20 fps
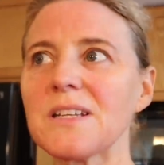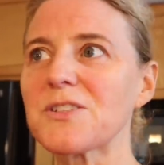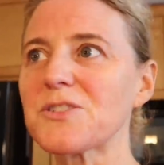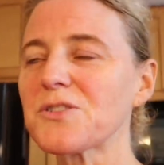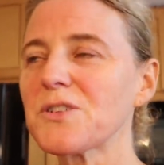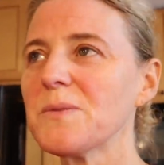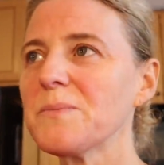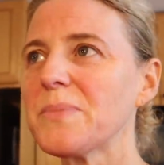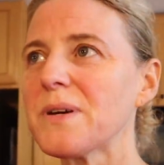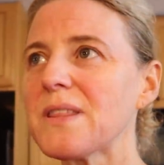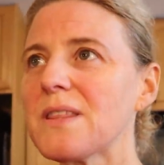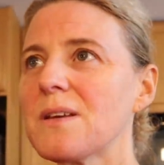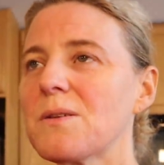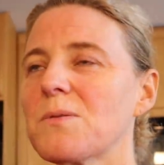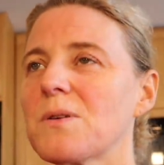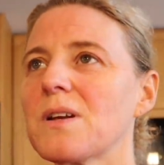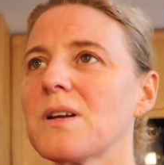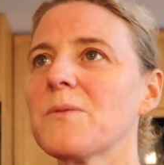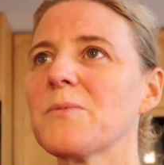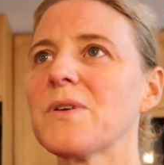and eat shrimp. I
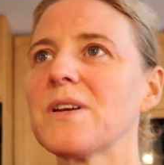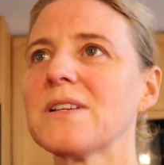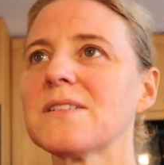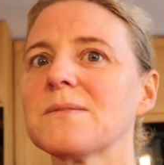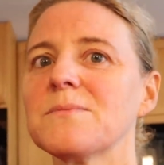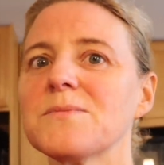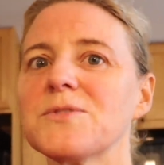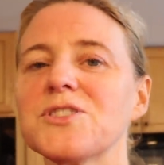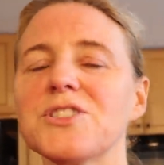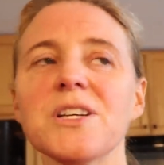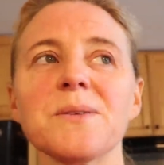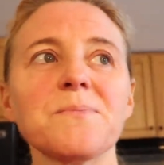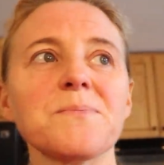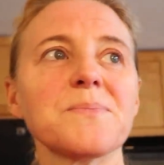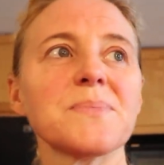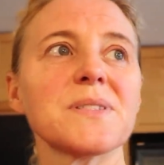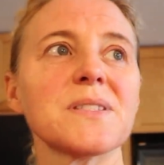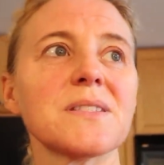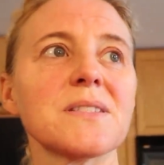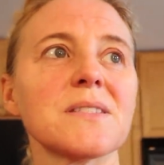think we're gonna bring some
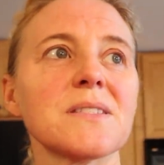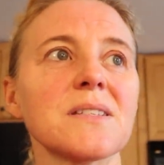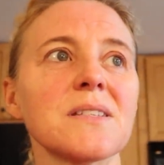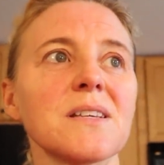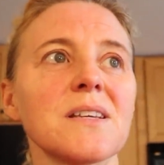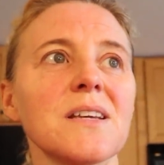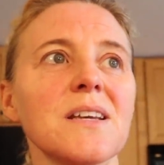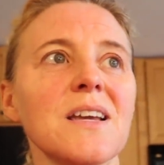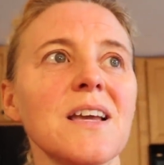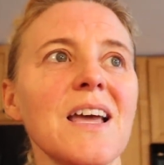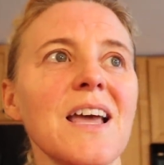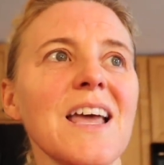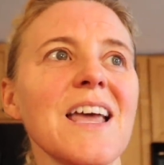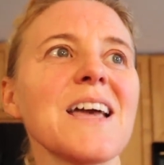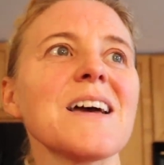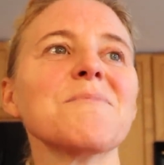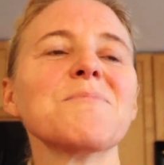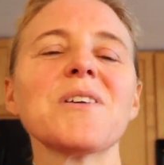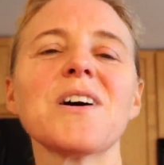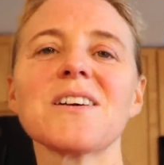chips,
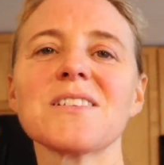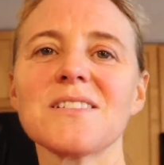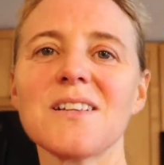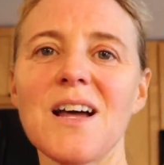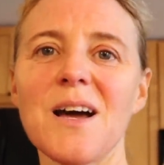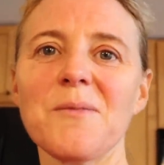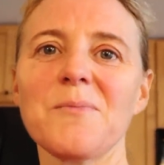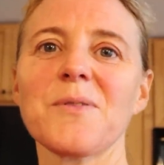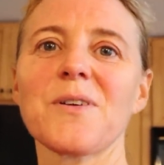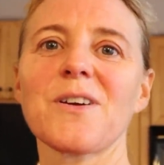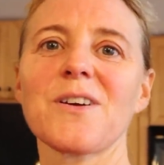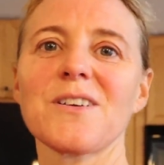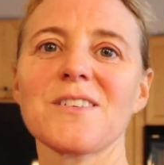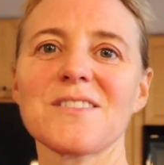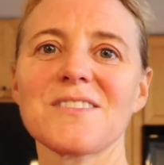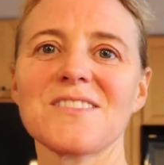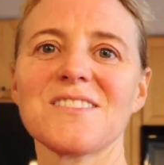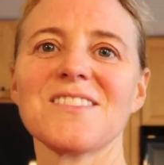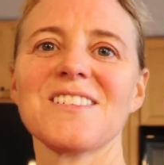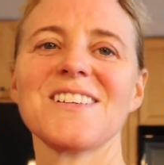ham dogs and hot
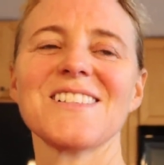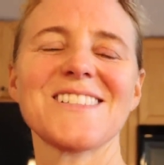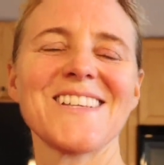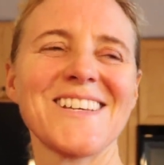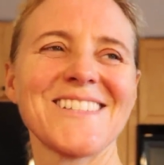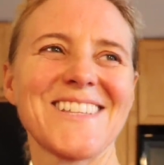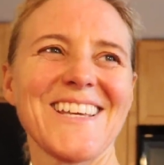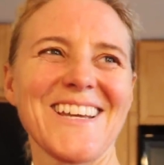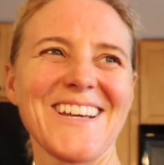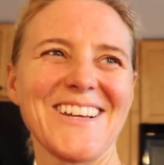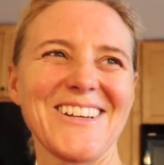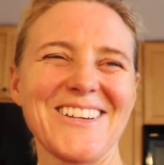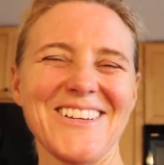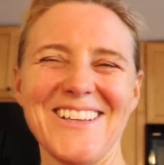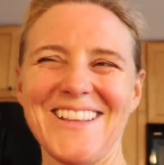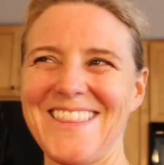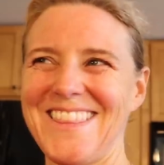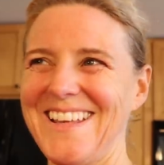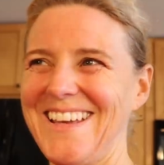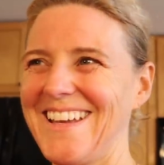burgers. That sounds like a
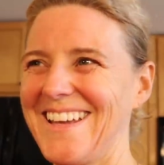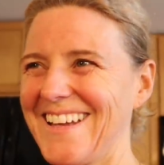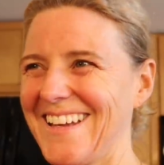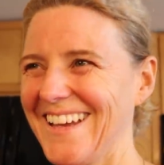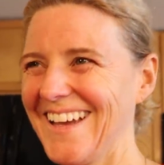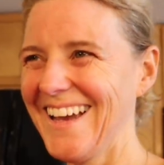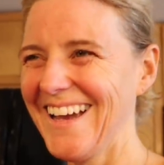good thing.